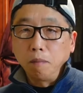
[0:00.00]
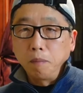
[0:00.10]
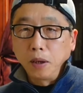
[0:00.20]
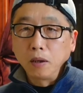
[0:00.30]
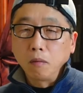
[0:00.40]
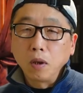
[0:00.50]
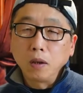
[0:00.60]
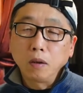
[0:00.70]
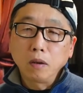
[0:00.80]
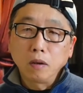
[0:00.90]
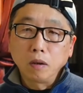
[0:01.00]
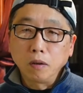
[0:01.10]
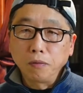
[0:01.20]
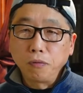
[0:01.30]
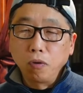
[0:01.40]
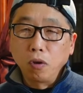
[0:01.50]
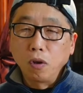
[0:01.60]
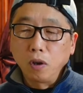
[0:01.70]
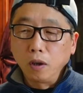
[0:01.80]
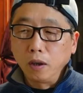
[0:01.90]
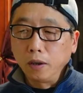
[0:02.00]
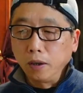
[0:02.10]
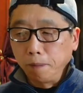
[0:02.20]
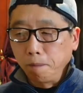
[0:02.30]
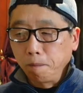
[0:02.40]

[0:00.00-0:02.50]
better one, or for the